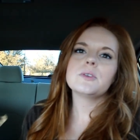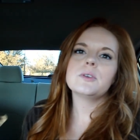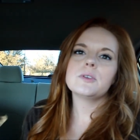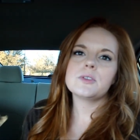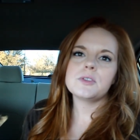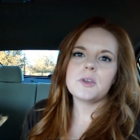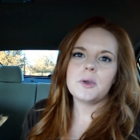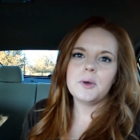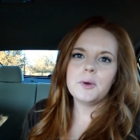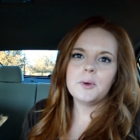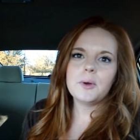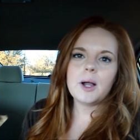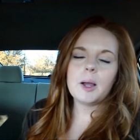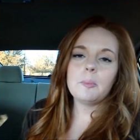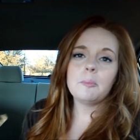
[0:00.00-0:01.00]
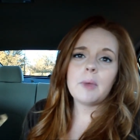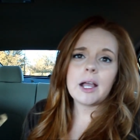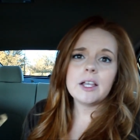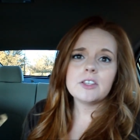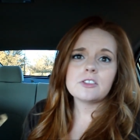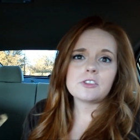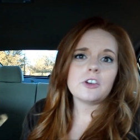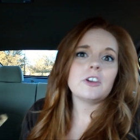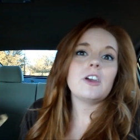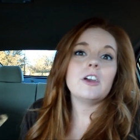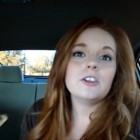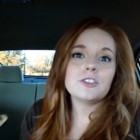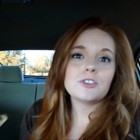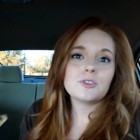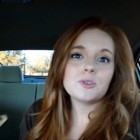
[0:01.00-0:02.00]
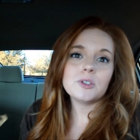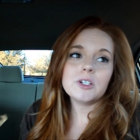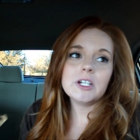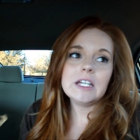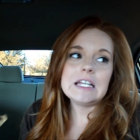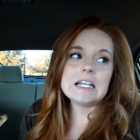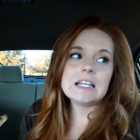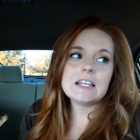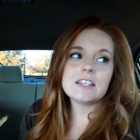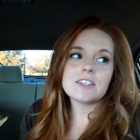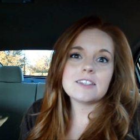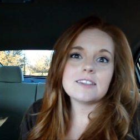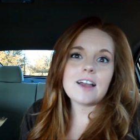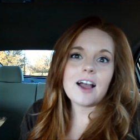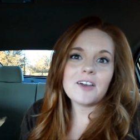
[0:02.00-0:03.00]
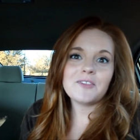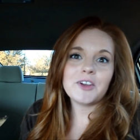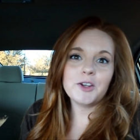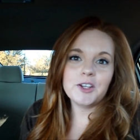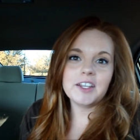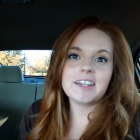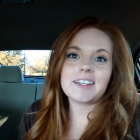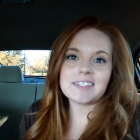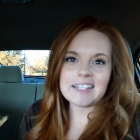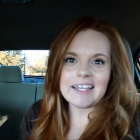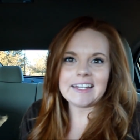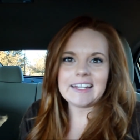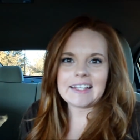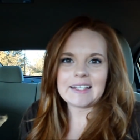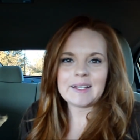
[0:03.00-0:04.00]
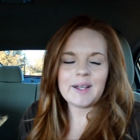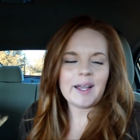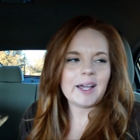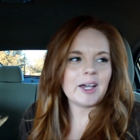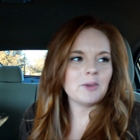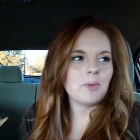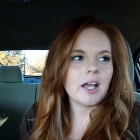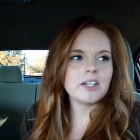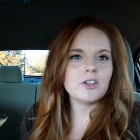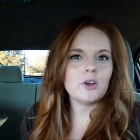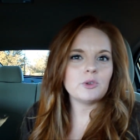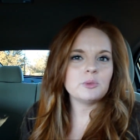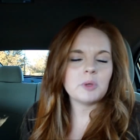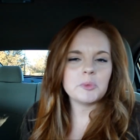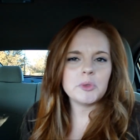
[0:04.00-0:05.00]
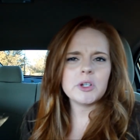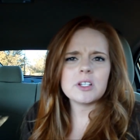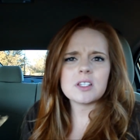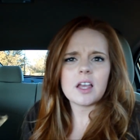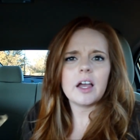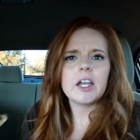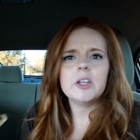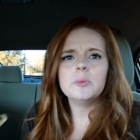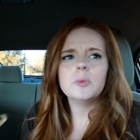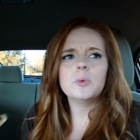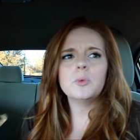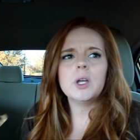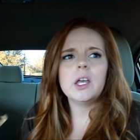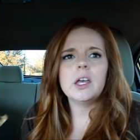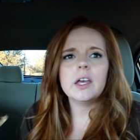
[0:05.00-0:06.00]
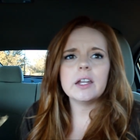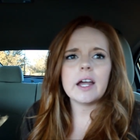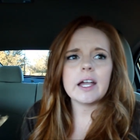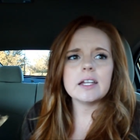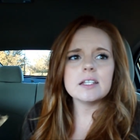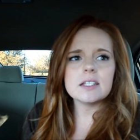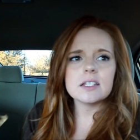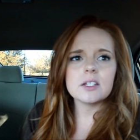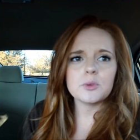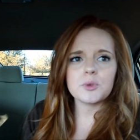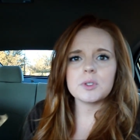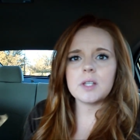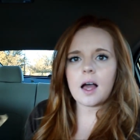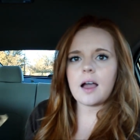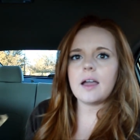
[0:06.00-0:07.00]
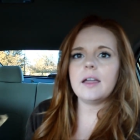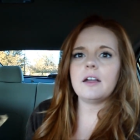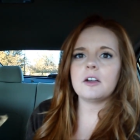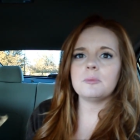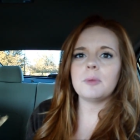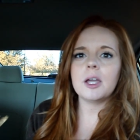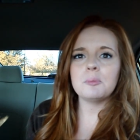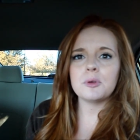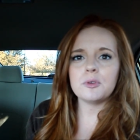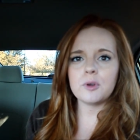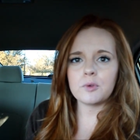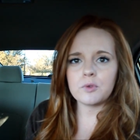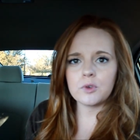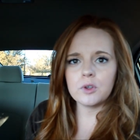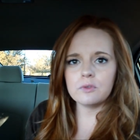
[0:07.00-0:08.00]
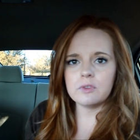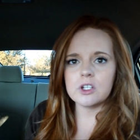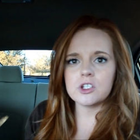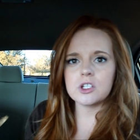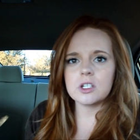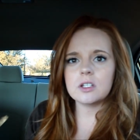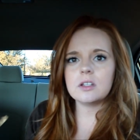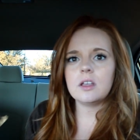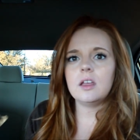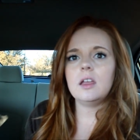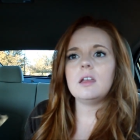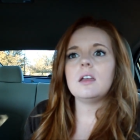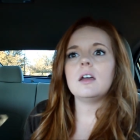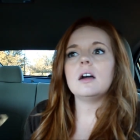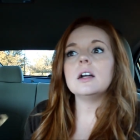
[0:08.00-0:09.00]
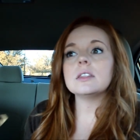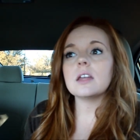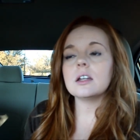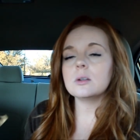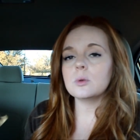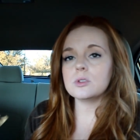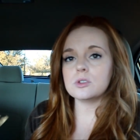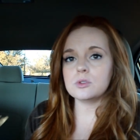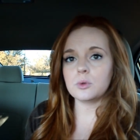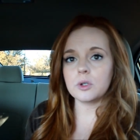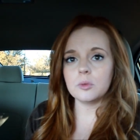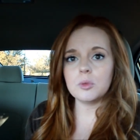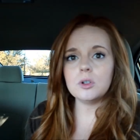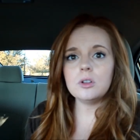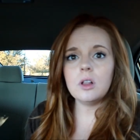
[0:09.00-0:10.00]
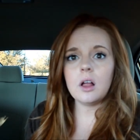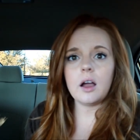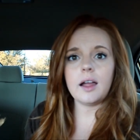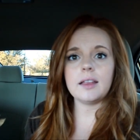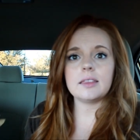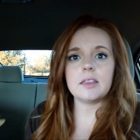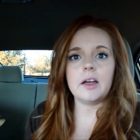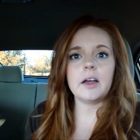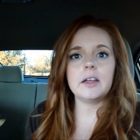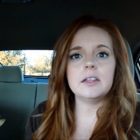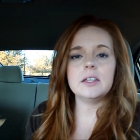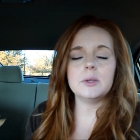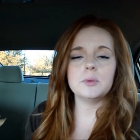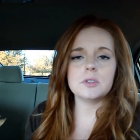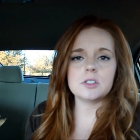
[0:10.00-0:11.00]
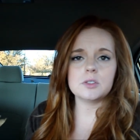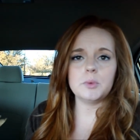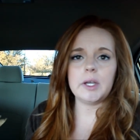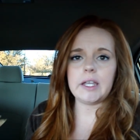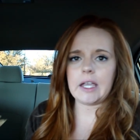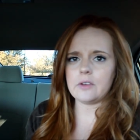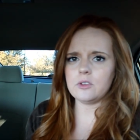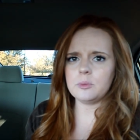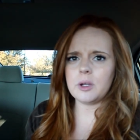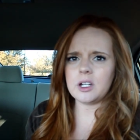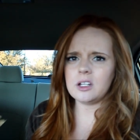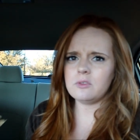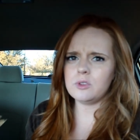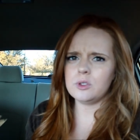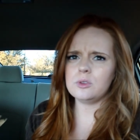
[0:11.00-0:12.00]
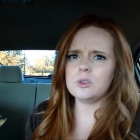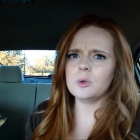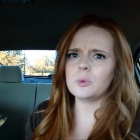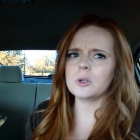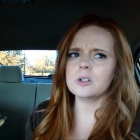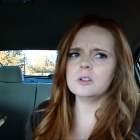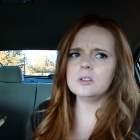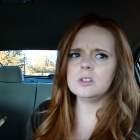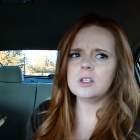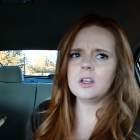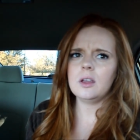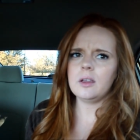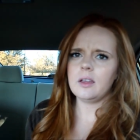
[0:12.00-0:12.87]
So my Stargardt story is not very exciting. Um, I don't remember a time when I didn't rely on my peripheral vision. I thought it was normal. I thought it was the way everybody viewed the world.